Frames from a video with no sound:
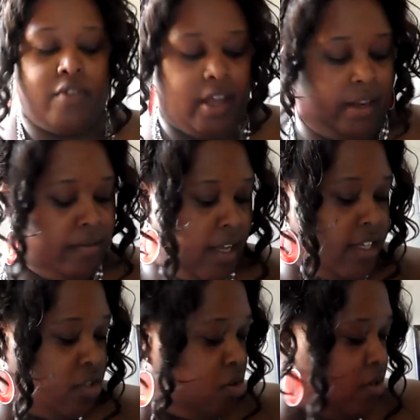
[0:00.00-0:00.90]
red
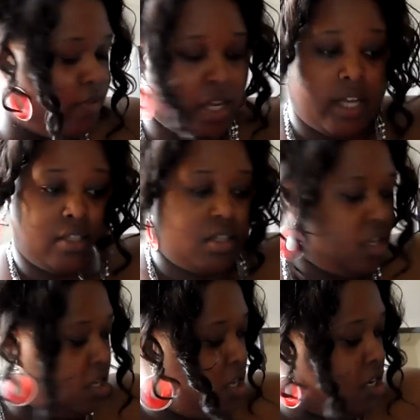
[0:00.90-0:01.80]
as all of you guys
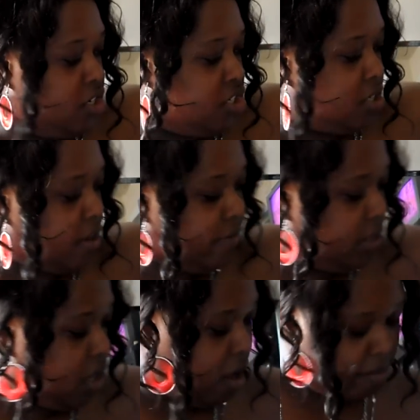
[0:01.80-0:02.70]
should definitely
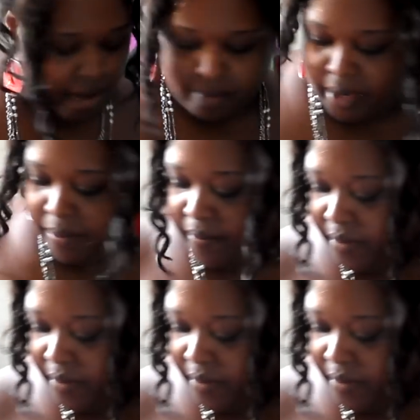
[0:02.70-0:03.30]
know about me.